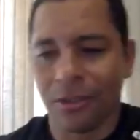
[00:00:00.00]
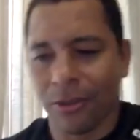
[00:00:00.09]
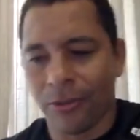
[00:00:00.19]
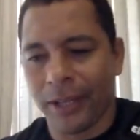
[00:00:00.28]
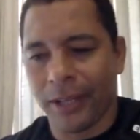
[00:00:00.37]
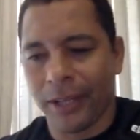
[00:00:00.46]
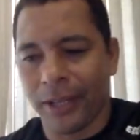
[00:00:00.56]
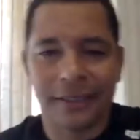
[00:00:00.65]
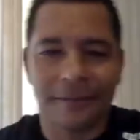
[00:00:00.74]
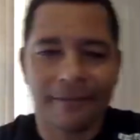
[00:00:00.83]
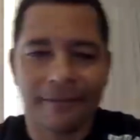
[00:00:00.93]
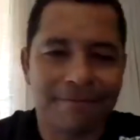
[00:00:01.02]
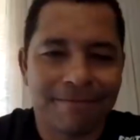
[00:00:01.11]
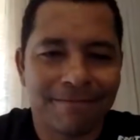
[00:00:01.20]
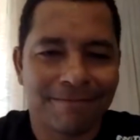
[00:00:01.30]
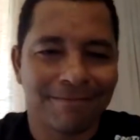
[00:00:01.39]
regrets.
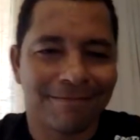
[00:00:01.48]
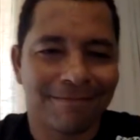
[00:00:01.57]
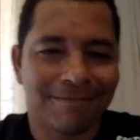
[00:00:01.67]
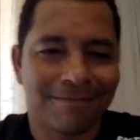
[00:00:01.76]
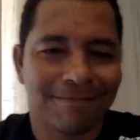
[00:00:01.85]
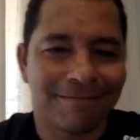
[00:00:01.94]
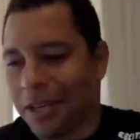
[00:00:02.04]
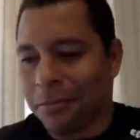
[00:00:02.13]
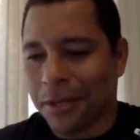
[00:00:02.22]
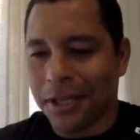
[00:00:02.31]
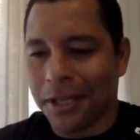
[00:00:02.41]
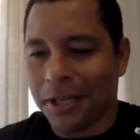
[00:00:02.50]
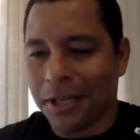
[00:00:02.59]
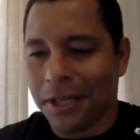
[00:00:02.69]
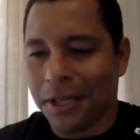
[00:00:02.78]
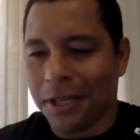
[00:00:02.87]

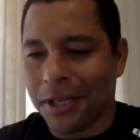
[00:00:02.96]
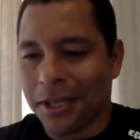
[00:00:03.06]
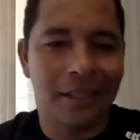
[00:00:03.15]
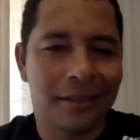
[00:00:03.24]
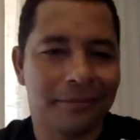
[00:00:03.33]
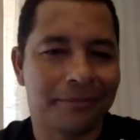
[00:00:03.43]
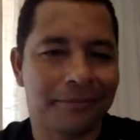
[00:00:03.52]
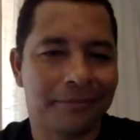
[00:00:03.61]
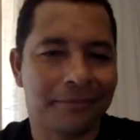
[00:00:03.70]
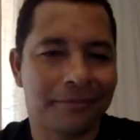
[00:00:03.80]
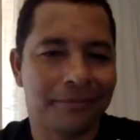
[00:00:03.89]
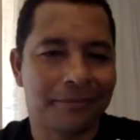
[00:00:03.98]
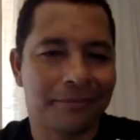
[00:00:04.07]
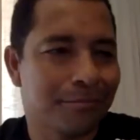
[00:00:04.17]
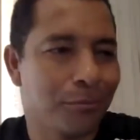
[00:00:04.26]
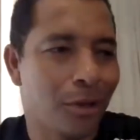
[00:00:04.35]
Maybe it could be
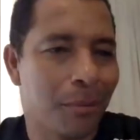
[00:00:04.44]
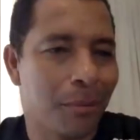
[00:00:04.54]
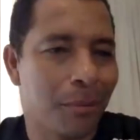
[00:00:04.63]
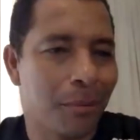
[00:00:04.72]
more